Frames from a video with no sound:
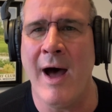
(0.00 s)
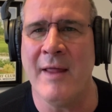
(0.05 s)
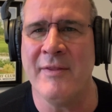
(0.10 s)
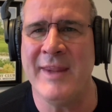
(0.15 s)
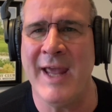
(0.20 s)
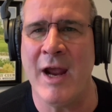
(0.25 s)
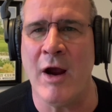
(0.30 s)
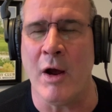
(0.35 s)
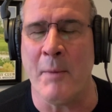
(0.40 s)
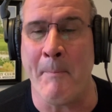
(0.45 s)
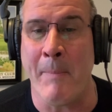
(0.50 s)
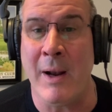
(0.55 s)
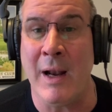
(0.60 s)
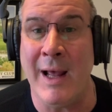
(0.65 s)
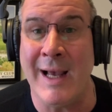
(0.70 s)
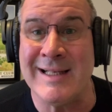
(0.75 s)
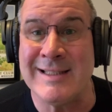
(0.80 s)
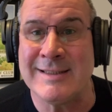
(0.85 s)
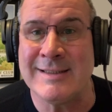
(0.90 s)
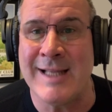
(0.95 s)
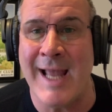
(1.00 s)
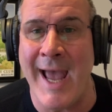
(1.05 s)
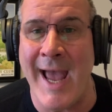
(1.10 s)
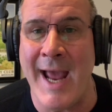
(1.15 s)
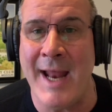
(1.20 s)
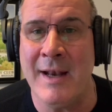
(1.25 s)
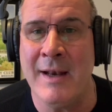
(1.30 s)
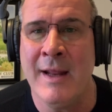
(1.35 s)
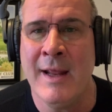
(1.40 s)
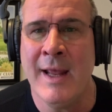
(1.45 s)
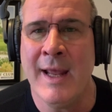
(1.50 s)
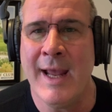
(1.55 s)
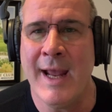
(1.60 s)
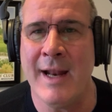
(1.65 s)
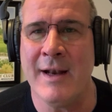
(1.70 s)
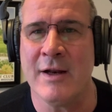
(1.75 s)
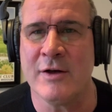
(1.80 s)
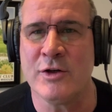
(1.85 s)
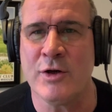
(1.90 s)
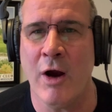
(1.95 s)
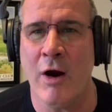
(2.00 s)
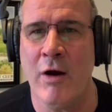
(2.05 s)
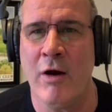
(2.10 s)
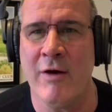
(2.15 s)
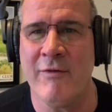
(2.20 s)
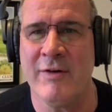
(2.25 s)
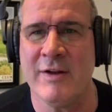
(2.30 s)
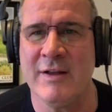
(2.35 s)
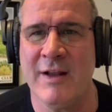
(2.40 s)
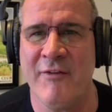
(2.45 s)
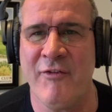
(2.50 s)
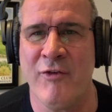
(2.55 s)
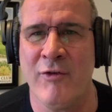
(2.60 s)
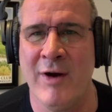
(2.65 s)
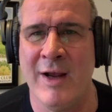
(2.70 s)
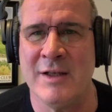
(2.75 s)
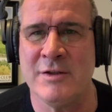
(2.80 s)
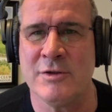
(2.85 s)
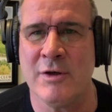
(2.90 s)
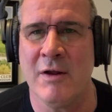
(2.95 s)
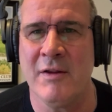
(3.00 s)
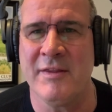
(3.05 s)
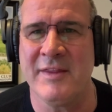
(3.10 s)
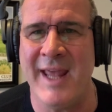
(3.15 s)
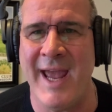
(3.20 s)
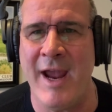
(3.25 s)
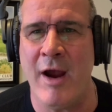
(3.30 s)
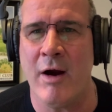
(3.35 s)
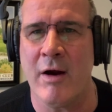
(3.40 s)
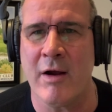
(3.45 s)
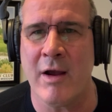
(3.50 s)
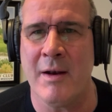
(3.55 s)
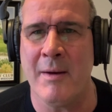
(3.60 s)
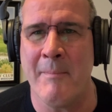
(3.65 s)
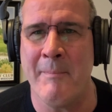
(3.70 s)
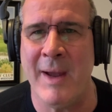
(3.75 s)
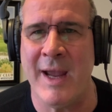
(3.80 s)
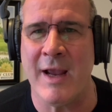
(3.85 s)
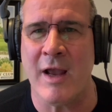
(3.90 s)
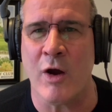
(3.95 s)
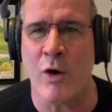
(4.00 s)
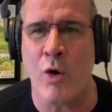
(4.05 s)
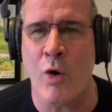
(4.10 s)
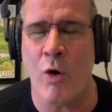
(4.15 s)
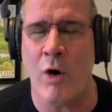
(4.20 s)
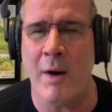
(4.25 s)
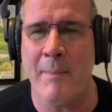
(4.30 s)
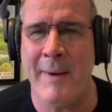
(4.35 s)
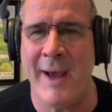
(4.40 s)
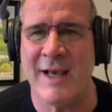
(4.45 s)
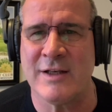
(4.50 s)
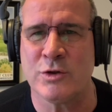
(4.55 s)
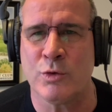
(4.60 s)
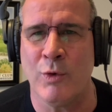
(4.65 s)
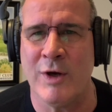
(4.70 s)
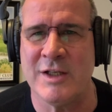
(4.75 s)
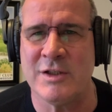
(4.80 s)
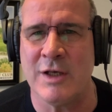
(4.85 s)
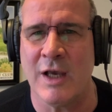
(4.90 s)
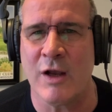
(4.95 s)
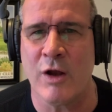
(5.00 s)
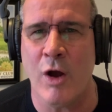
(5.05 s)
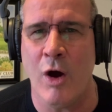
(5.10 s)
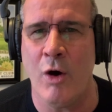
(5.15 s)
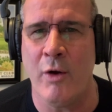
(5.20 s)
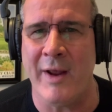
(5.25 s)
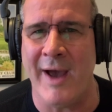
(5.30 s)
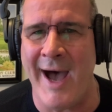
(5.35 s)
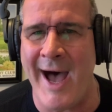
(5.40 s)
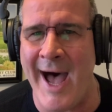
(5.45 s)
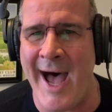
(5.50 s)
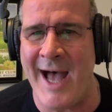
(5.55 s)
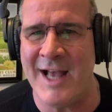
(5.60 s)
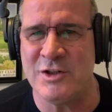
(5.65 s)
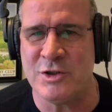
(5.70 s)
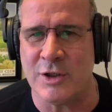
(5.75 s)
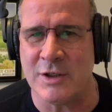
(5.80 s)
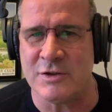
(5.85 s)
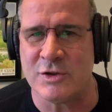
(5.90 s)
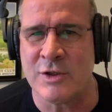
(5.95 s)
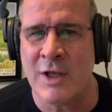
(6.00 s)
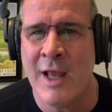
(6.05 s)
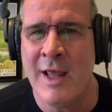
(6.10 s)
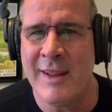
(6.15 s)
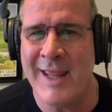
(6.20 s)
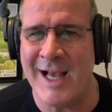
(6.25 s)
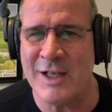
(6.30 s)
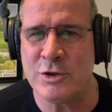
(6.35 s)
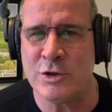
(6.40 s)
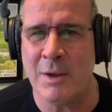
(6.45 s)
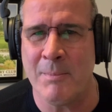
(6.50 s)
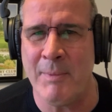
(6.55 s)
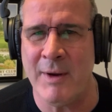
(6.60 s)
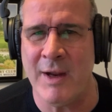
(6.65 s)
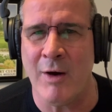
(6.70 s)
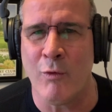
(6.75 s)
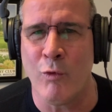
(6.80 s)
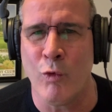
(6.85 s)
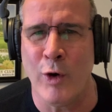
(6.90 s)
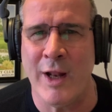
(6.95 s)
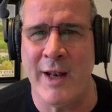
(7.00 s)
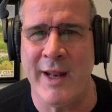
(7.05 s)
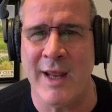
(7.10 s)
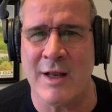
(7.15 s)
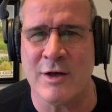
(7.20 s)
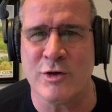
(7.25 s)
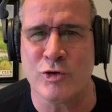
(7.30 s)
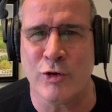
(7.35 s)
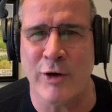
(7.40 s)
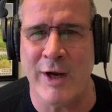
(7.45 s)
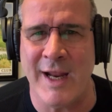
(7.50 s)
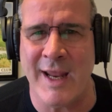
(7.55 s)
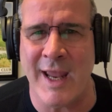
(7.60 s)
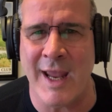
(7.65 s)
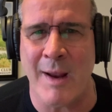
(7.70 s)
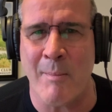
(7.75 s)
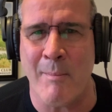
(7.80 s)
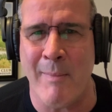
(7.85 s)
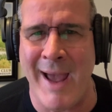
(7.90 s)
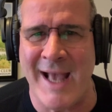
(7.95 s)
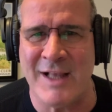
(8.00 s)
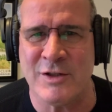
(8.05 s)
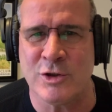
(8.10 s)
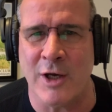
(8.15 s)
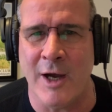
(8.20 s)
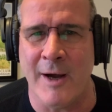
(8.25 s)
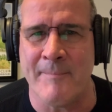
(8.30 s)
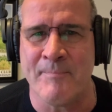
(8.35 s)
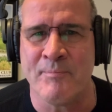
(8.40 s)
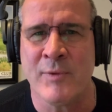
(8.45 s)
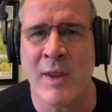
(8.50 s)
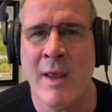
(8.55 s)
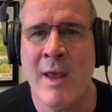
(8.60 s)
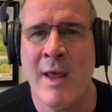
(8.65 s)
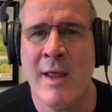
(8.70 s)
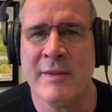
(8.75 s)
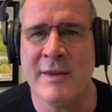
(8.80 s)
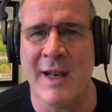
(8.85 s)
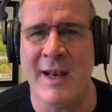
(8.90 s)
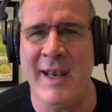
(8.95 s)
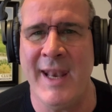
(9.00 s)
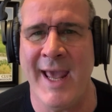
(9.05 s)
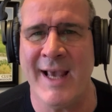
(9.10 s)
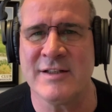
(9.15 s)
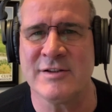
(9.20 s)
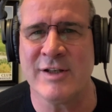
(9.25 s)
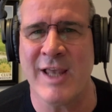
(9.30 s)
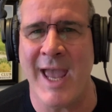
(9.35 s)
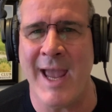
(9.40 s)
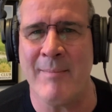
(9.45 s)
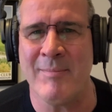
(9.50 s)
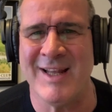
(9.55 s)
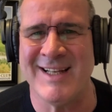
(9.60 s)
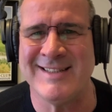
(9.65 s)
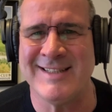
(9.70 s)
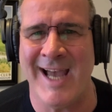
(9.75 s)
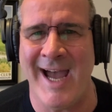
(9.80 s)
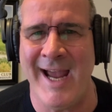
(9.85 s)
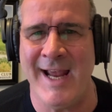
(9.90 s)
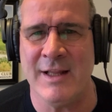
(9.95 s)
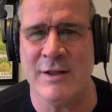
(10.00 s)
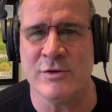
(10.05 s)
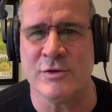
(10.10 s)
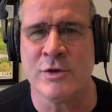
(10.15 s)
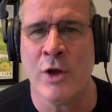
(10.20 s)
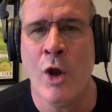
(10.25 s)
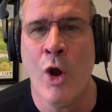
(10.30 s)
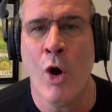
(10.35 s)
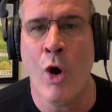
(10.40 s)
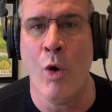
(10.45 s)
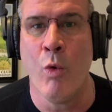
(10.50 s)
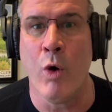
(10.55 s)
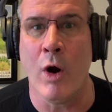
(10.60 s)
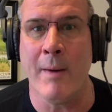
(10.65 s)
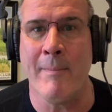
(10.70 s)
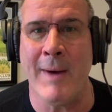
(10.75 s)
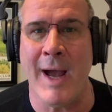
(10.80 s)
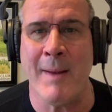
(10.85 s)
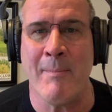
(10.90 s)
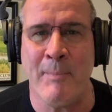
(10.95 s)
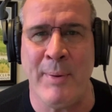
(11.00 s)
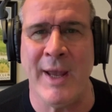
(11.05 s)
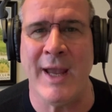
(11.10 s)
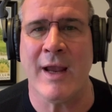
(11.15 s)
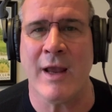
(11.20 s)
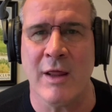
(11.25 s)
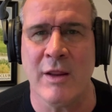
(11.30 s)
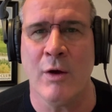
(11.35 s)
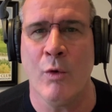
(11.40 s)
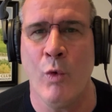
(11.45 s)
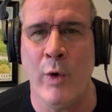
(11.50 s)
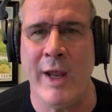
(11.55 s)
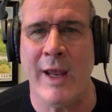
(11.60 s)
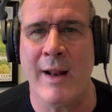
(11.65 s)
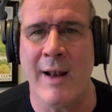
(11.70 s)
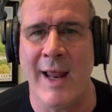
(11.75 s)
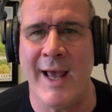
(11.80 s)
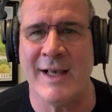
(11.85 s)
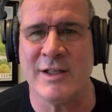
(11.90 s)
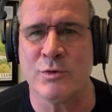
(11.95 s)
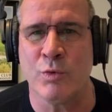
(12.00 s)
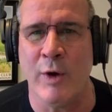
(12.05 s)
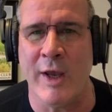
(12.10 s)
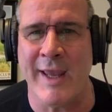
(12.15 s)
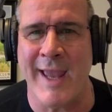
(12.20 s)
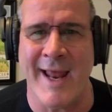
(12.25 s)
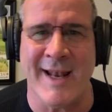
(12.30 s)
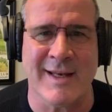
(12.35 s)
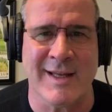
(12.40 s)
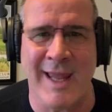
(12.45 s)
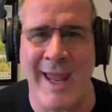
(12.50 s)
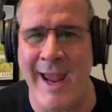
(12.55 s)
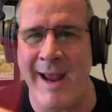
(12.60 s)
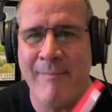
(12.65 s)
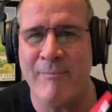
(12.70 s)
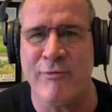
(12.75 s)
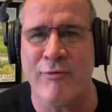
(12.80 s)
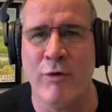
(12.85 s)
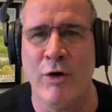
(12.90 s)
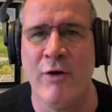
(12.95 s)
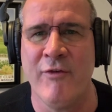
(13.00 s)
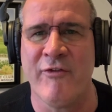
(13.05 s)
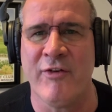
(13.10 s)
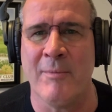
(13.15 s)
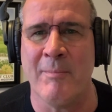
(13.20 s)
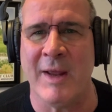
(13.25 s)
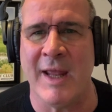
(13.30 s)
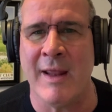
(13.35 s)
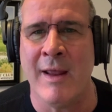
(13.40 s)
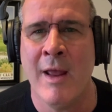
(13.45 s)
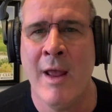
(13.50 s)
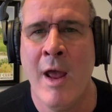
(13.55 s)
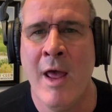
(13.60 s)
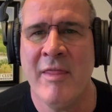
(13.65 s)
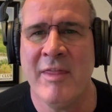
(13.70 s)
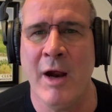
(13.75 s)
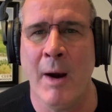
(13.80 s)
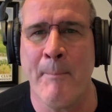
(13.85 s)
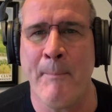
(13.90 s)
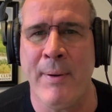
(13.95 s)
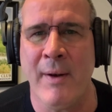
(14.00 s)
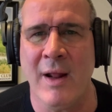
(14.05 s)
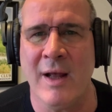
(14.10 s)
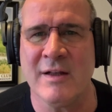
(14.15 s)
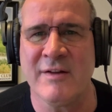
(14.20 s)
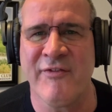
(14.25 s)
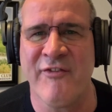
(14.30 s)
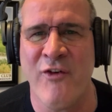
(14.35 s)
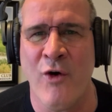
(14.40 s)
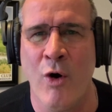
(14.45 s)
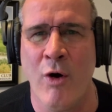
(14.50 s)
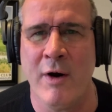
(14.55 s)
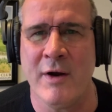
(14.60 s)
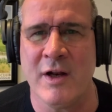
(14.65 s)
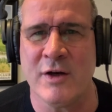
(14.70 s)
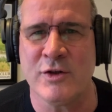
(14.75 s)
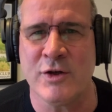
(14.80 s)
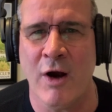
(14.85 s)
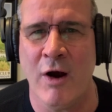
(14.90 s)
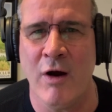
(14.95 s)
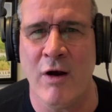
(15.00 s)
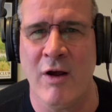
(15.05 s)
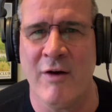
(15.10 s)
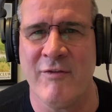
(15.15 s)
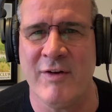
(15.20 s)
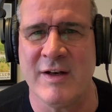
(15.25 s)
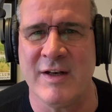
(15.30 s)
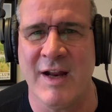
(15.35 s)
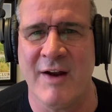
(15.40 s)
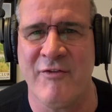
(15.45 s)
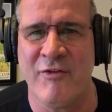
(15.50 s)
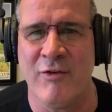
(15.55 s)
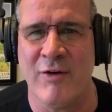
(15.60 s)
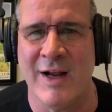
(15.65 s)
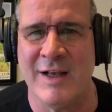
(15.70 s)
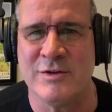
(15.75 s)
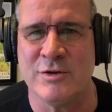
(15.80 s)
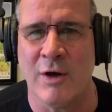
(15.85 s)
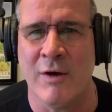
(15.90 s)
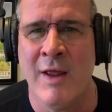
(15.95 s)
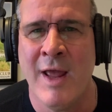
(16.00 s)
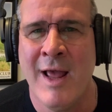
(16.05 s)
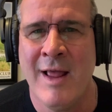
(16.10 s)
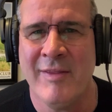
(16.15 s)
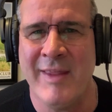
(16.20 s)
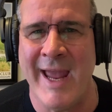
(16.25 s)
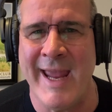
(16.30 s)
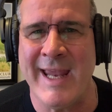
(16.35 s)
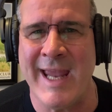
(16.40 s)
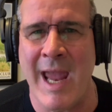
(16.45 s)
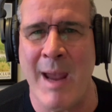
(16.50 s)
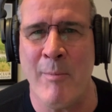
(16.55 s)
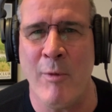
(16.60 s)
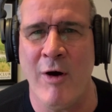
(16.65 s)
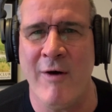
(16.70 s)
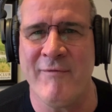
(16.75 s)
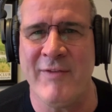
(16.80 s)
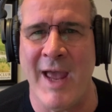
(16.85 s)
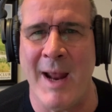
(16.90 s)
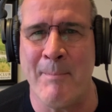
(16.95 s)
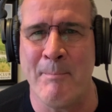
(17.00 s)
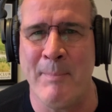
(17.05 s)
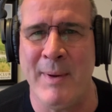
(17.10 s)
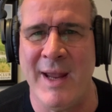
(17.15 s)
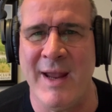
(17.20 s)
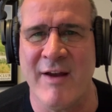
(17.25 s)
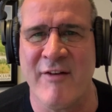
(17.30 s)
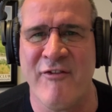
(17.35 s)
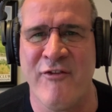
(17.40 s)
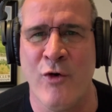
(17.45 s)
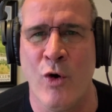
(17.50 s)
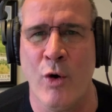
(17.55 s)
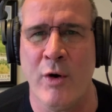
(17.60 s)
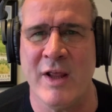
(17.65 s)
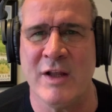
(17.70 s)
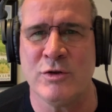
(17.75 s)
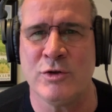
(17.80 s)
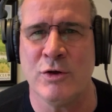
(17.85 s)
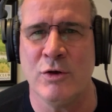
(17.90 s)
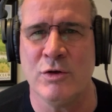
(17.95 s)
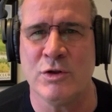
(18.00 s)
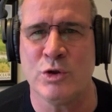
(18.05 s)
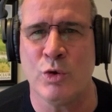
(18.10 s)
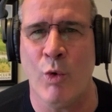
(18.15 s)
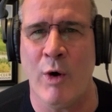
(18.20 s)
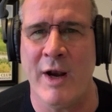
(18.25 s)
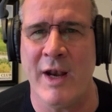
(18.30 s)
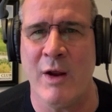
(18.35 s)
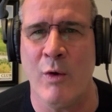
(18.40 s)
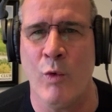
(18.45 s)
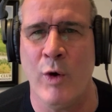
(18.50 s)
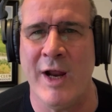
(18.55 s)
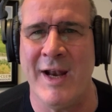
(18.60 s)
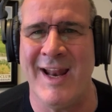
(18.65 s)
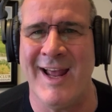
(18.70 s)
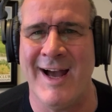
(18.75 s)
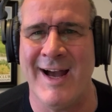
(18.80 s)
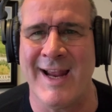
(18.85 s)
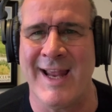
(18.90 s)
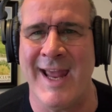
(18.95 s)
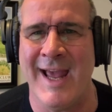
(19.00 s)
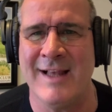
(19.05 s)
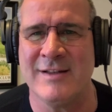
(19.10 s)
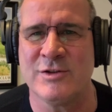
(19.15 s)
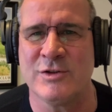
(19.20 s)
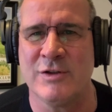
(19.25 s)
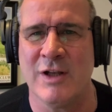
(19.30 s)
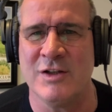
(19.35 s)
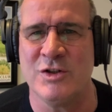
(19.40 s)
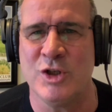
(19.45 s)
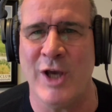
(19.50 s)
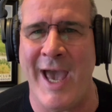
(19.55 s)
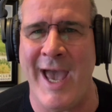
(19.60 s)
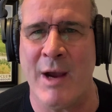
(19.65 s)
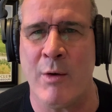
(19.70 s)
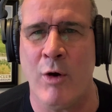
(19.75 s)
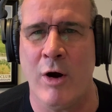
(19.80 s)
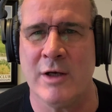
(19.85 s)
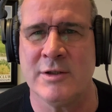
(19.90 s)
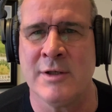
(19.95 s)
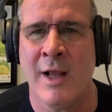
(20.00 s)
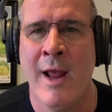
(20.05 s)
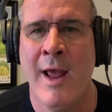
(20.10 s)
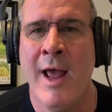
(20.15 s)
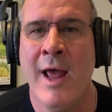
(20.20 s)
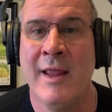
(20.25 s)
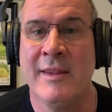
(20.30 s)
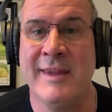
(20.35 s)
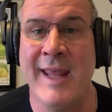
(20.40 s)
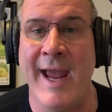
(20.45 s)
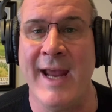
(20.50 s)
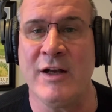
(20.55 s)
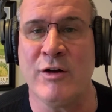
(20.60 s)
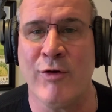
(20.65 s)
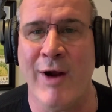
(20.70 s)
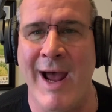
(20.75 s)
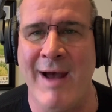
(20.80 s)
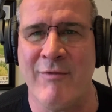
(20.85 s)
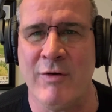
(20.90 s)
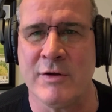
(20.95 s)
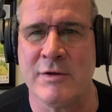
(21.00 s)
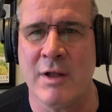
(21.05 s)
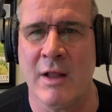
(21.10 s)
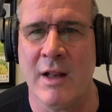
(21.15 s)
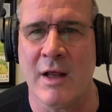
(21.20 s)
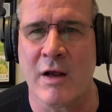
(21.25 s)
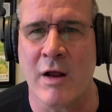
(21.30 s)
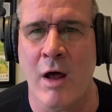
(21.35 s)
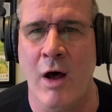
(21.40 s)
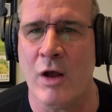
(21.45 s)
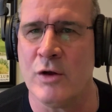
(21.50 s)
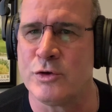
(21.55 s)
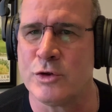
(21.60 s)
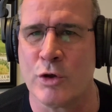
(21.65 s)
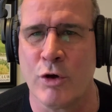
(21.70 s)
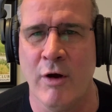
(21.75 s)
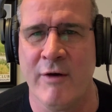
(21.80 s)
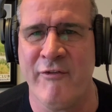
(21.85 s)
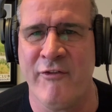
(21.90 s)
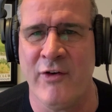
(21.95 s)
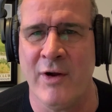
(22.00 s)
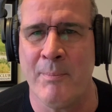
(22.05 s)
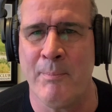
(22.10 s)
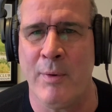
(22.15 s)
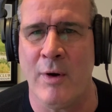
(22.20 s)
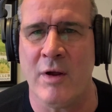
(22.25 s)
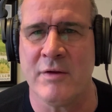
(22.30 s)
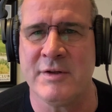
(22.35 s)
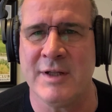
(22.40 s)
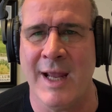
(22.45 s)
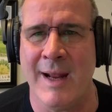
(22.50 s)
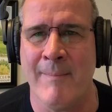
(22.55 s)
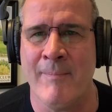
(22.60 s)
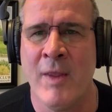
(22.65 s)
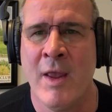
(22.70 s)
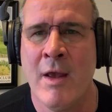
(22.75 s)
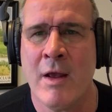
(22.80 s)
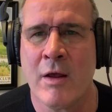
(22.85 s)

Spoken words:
They are +10 in the turnover differential. They are going to make a quarterback switch and go to Hodges. That should be a really intriguing matchup. The next game, the Titans, who were my pick of the week last week and came through for me. They're +4 in the turnover differential. They came off that big 42-20 win against the Jaguars. They travel to the Colts, good football team.